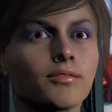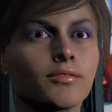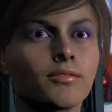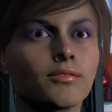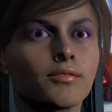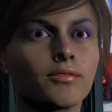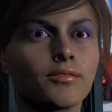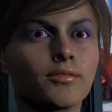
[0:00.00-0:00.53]

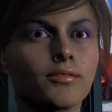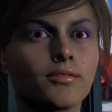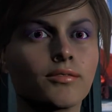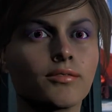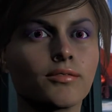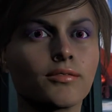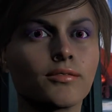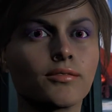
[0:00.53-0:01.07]

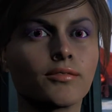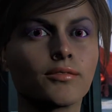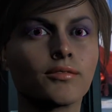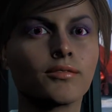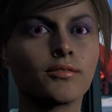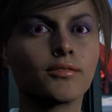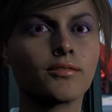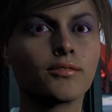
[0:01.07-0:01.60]

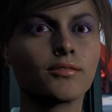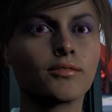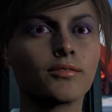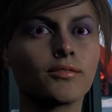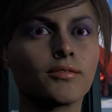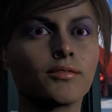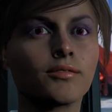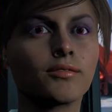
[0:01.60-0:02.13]

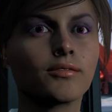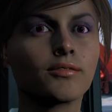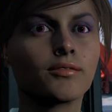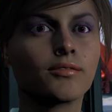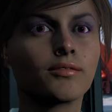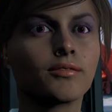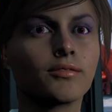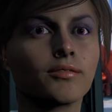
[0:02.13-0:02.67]

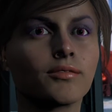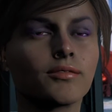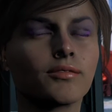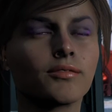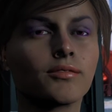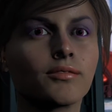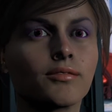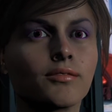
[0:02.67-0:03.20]

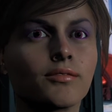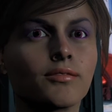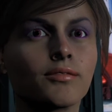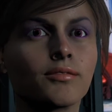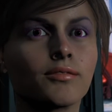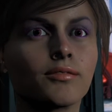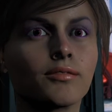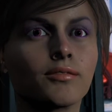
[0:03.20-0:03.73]

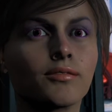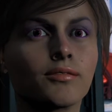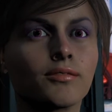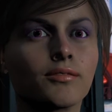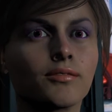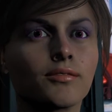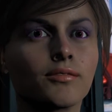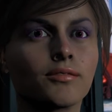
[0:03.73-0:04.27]

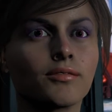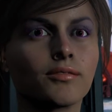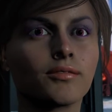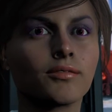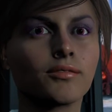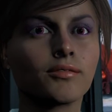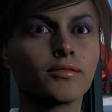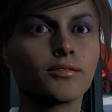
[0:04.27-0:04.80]

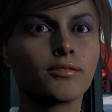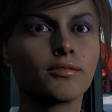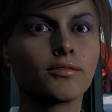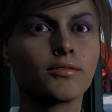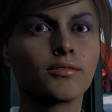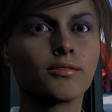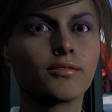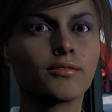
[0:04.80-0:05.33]

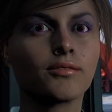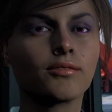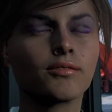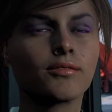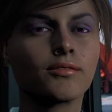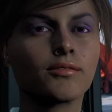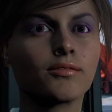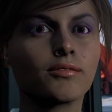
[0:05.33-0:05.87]

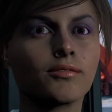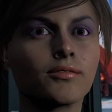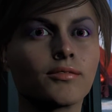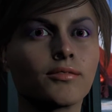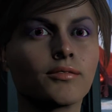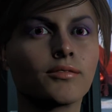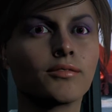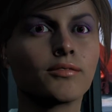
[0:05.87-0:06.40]

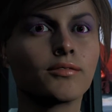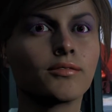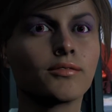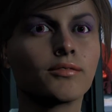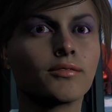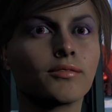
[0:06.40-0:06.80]
[no speech]